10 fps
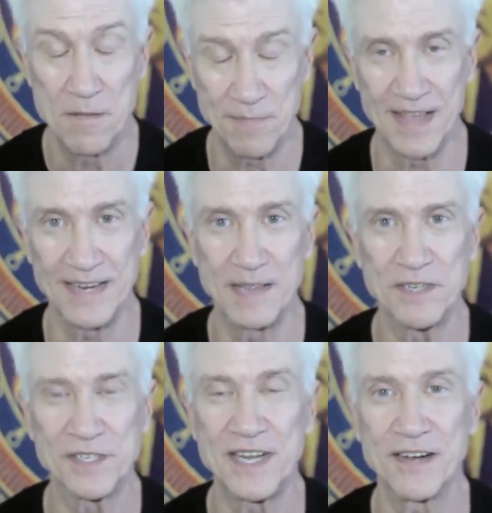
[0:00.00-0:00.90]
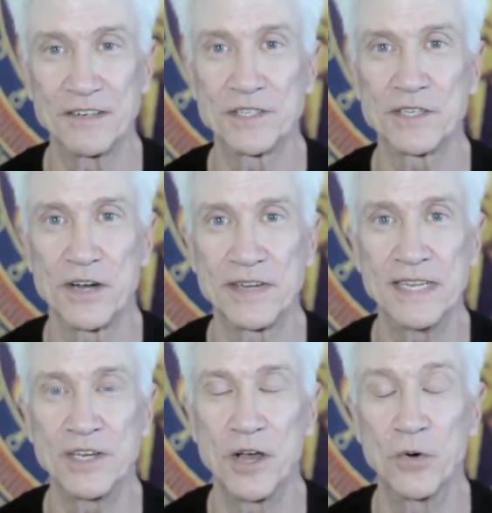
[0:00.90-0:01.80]
My name is Terrence
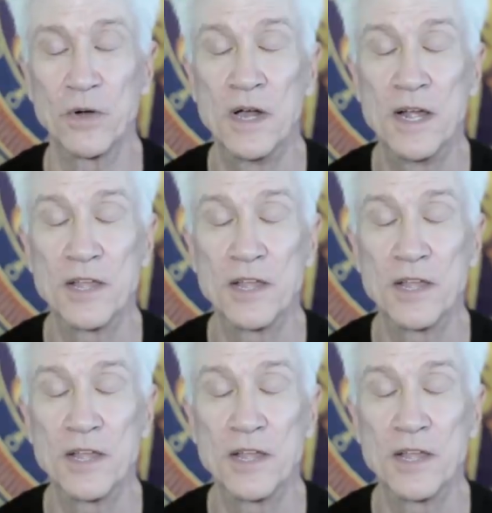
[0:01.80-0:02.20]
Scardino.